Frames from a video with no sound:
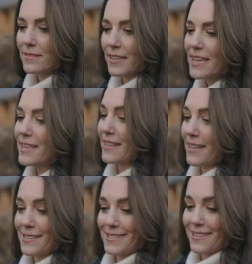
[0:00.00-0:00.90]
the key
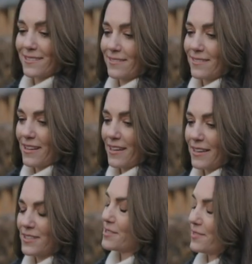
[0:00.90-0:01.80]
things that
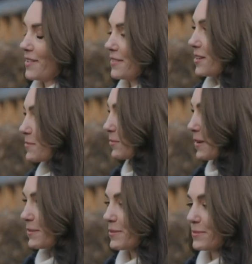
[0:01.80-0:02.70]
I've come
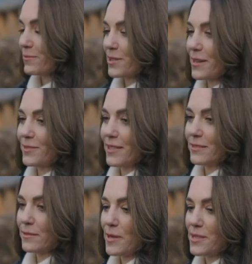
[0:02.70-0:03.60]
away with and what I've
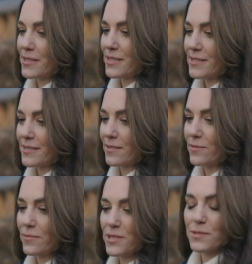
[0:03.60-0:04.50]
learned the most is,
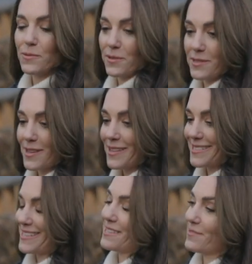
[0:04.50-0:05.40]
and which is what the
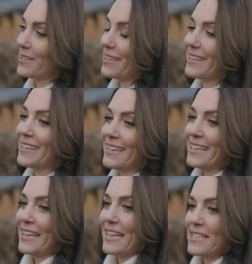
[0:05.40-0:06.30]
science says really,
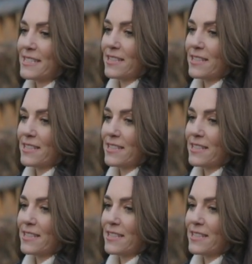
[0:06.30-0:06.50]
is